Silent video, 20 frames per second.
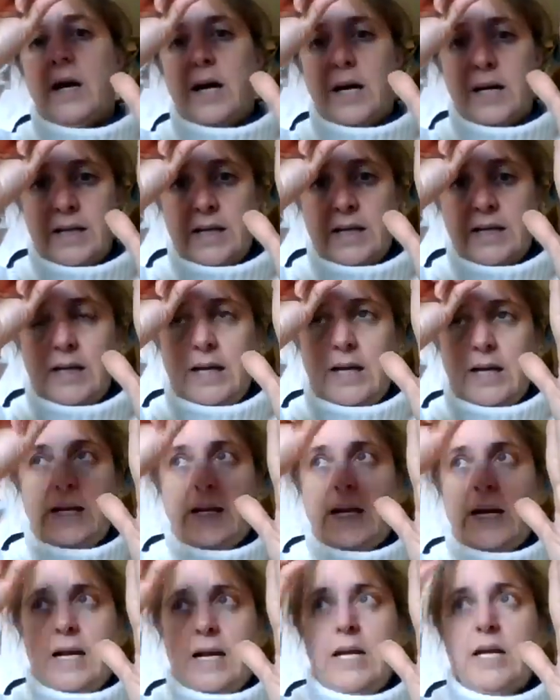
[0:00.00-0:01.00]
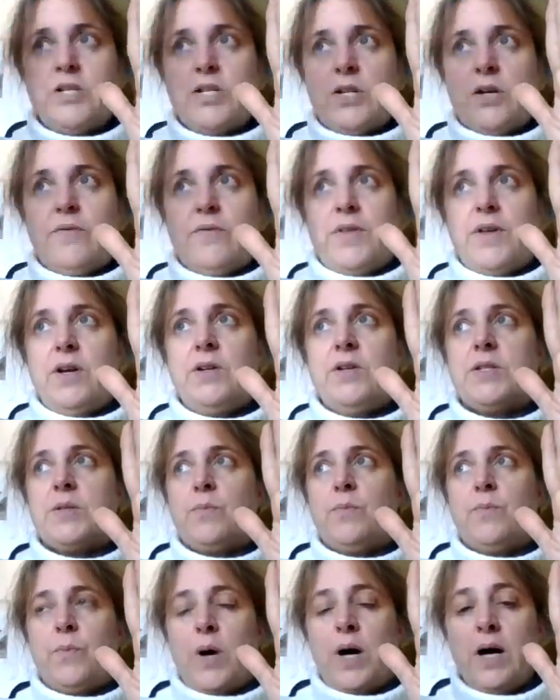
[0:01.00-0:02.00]
And then in each of
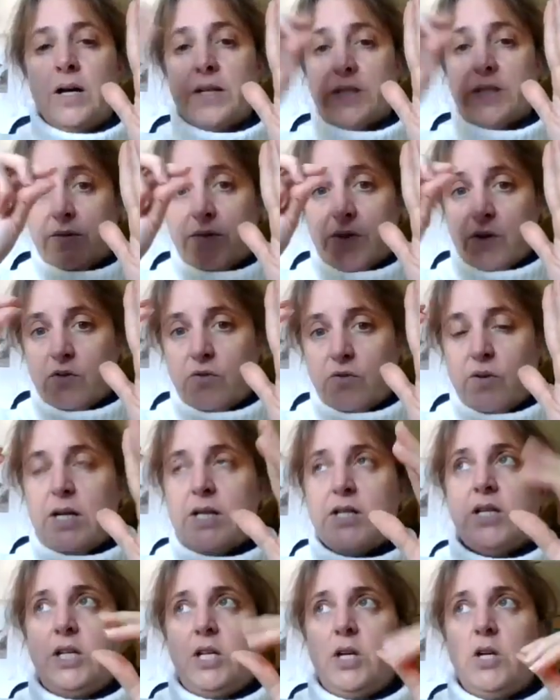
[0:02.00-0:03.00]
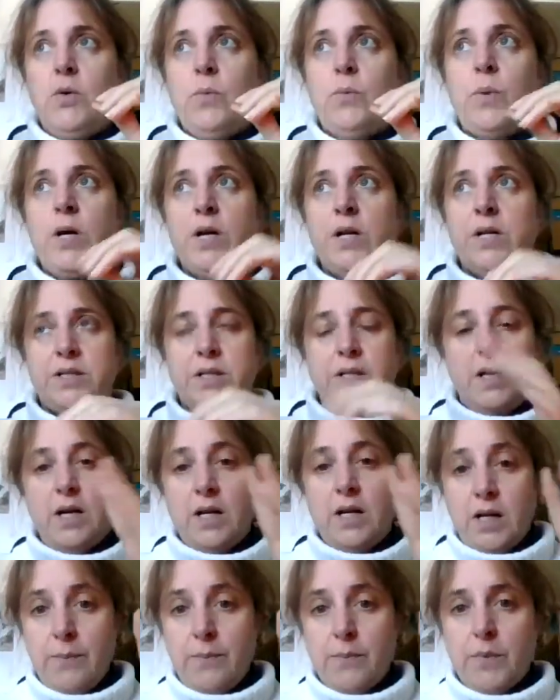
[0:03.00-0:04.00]
those parts of the grid, you put
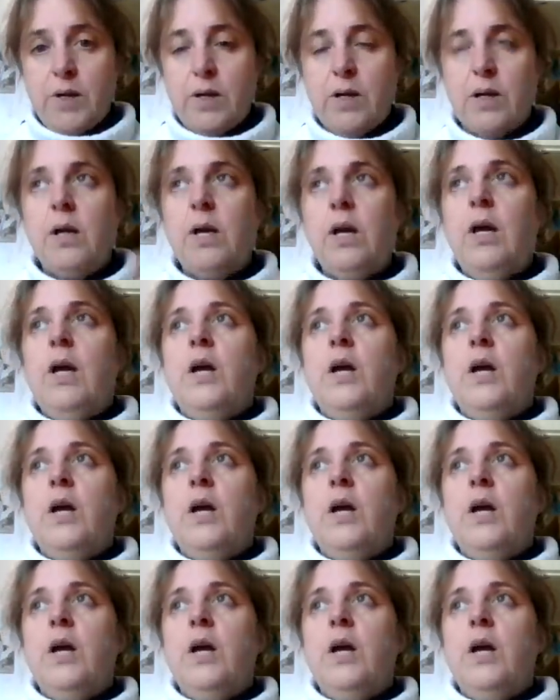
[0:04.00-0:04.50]
a number.